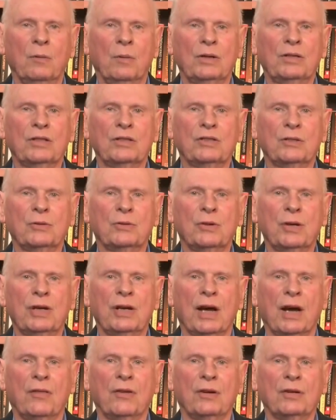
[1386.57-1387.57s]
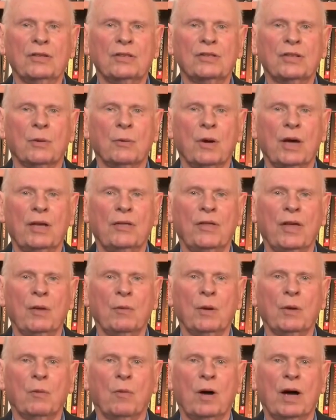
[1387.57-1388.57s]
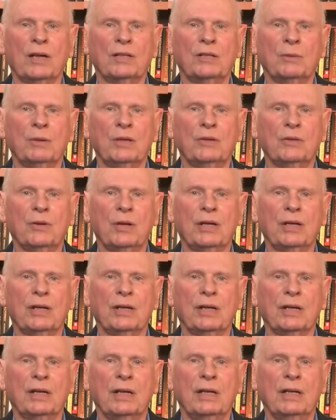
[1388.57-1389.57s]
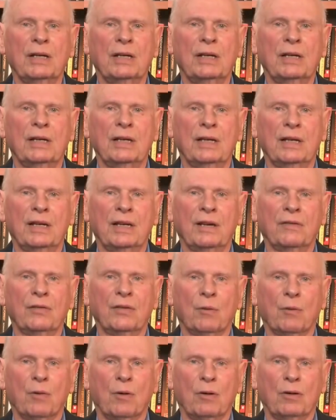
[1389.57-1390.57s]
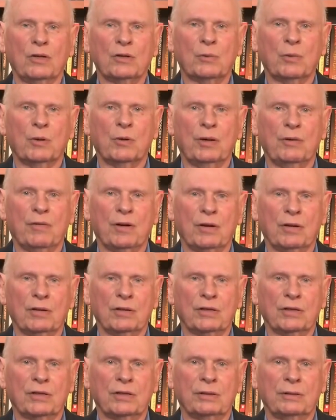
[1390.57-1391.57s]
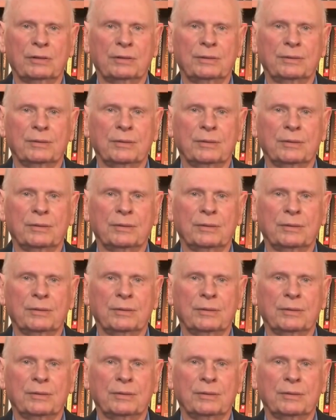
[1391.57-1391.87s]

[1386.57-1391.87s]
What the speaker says: which is to treat others the way they would want to be treated if the roles were reversed.